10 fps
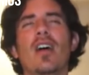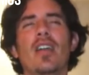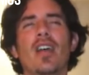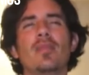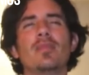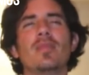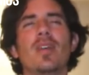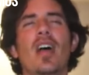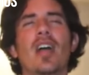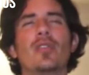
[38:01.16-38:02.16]
I am
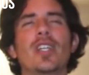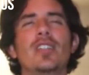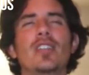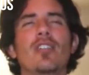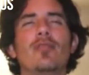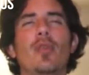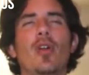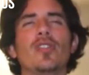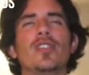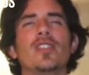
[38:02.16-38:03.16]
a grid of
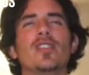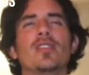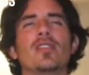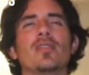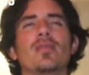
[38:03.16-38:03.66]
pulses.